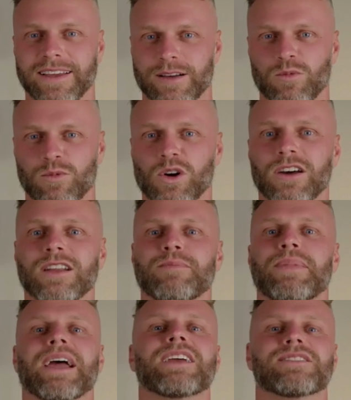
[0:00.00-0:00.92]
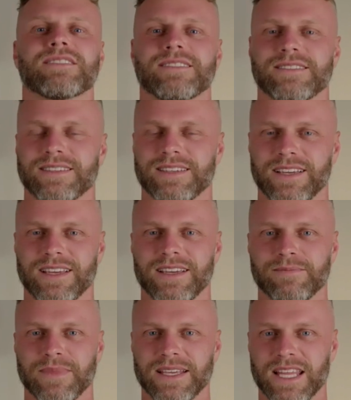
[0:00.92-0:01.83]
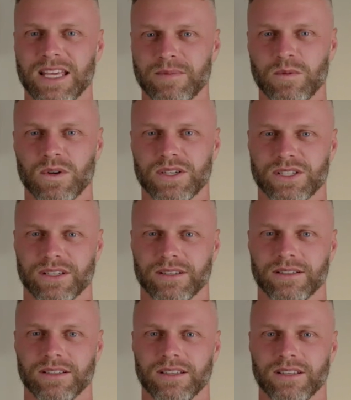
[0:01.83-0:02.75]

And what kind of patients may they be watching?